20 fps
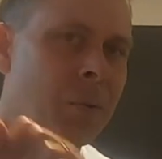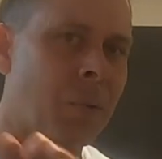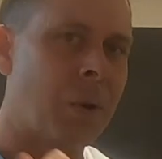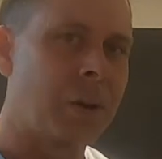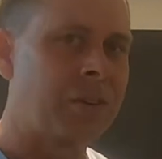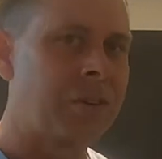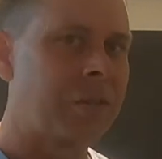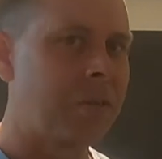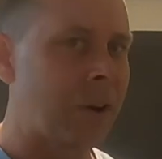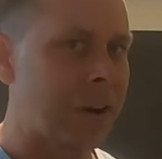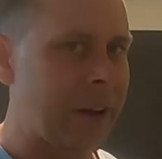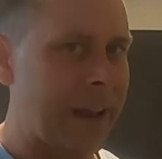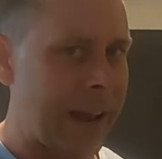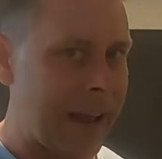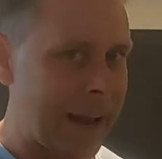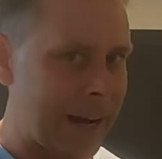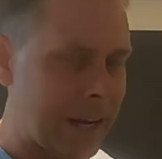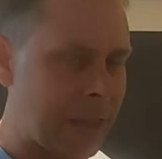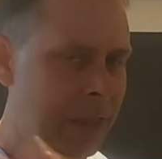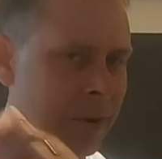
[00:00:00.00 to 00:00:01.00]
Once you've got your
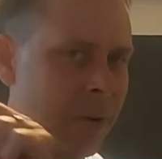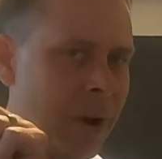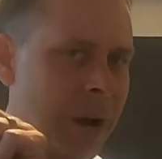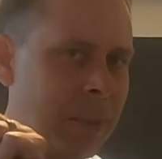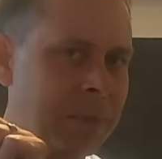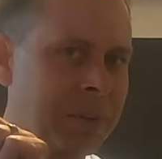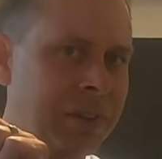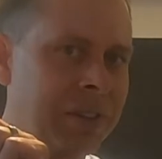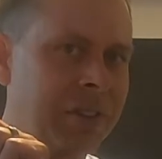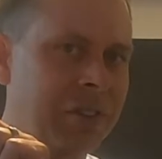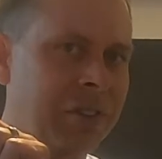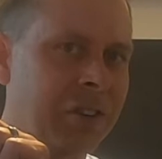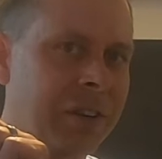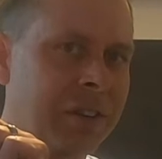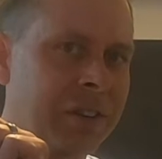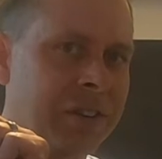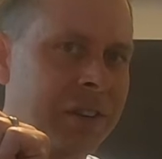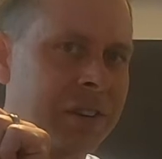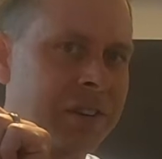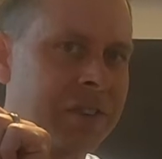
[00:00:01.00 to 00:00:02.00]
hand in the right position,
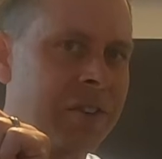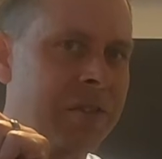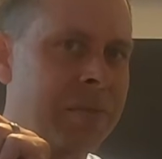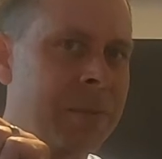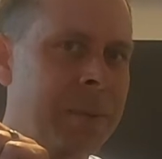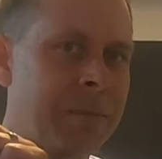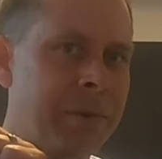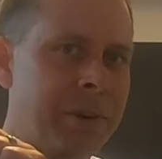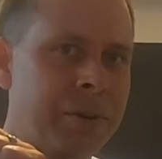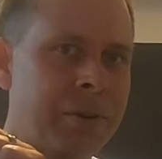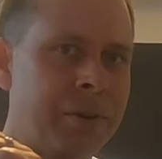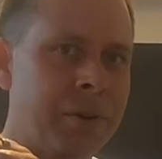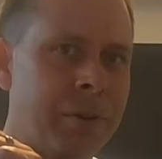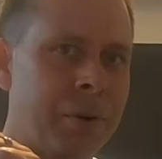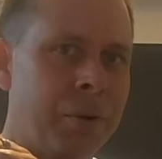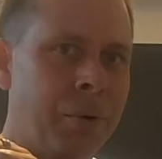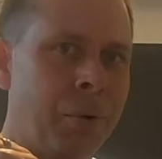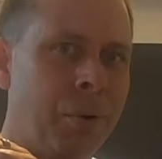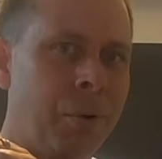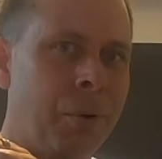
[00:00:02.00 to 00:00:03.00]
it's easy to remember to do the
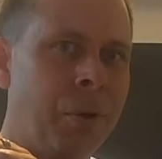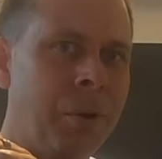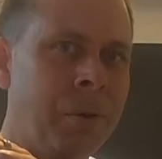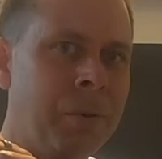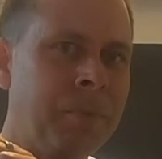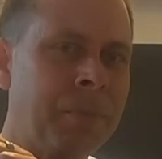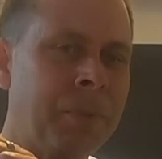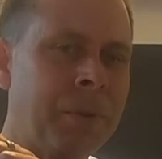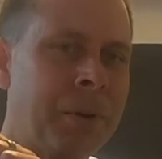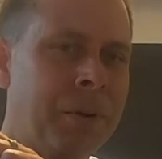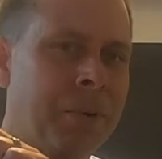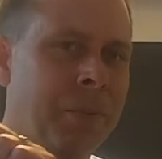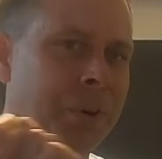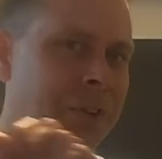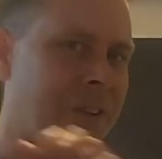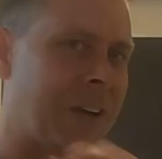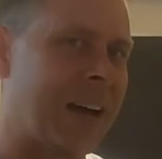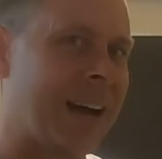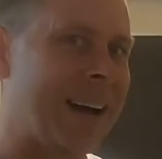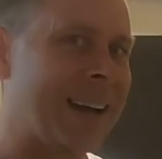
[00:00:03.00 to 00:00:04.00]
haul.
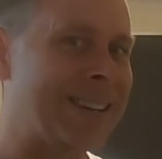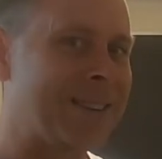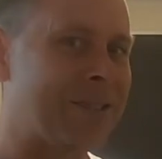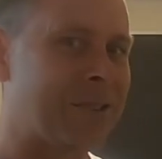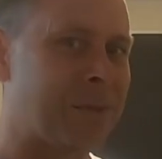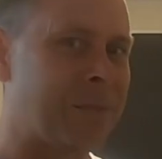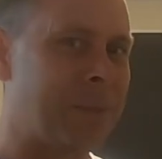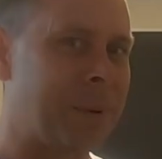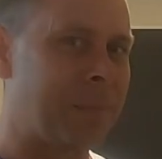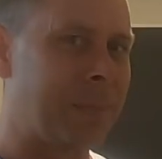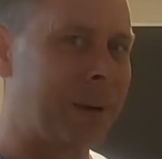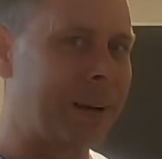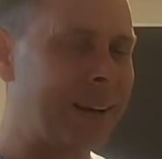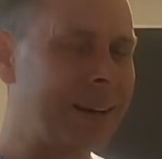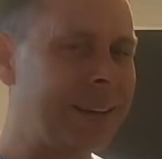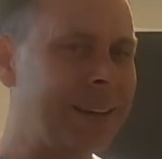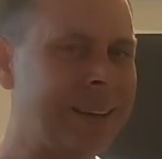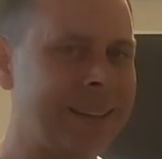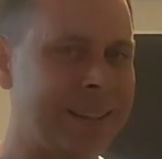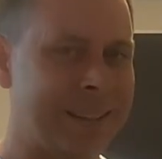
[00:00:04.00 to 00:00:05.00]
What's hard to remember
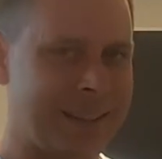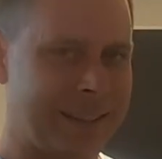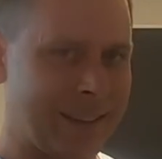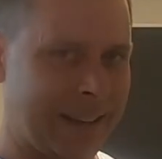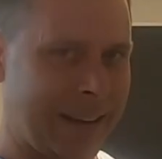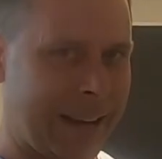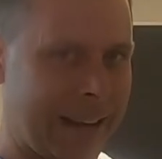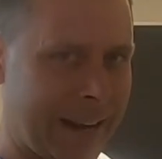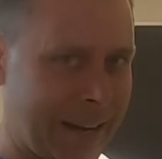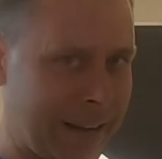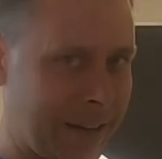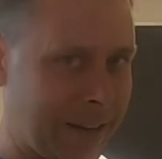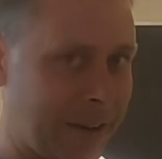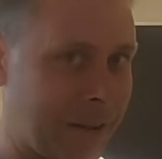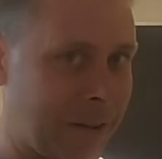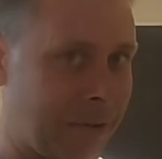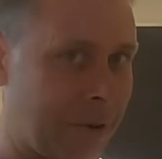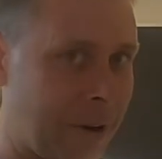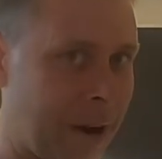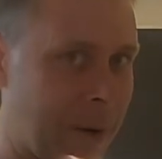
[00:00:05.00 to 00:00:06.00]
is to get into
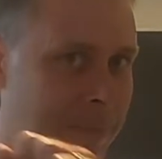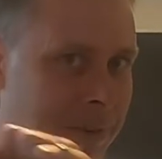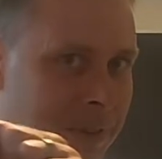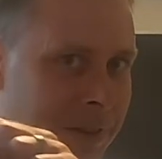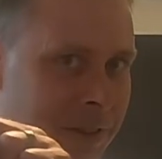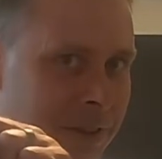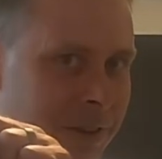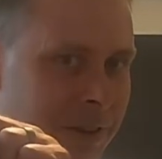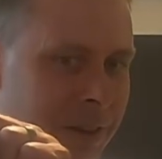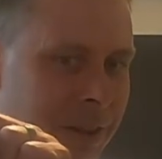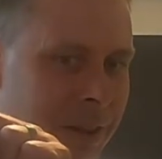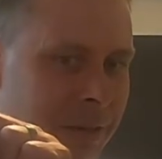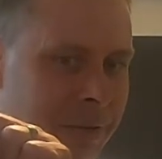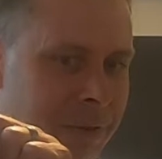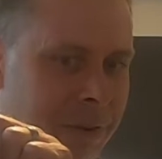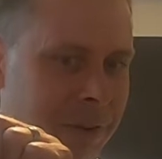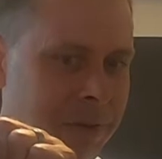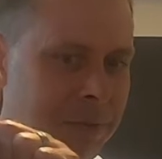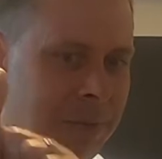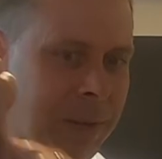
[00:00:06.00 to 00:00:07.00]
the right position in the
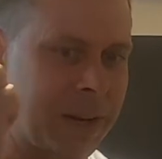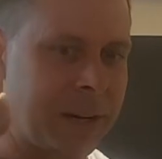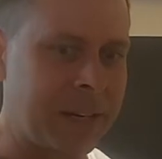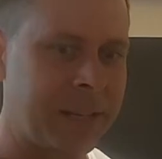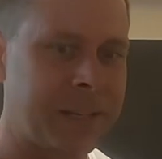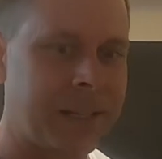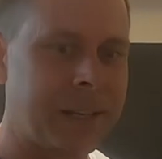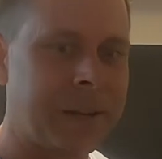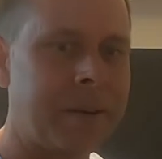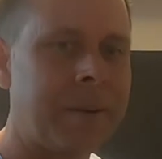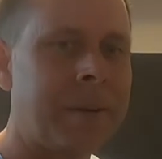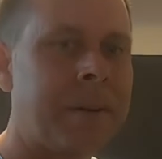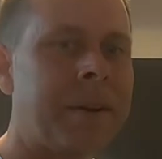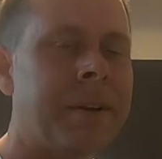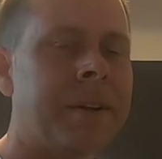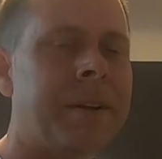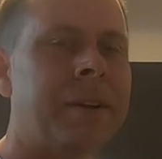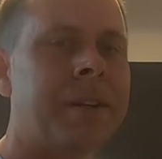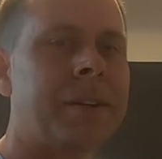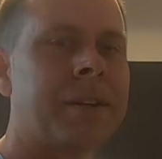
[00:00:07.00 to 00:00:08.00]
first place.
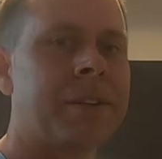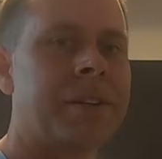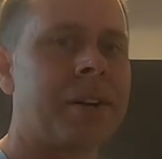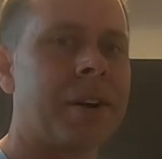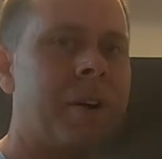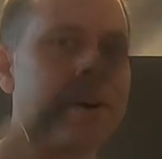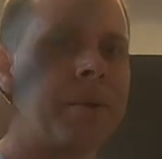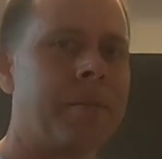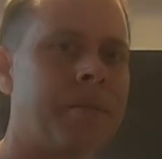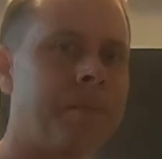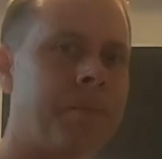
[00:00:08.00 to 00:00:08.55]
So,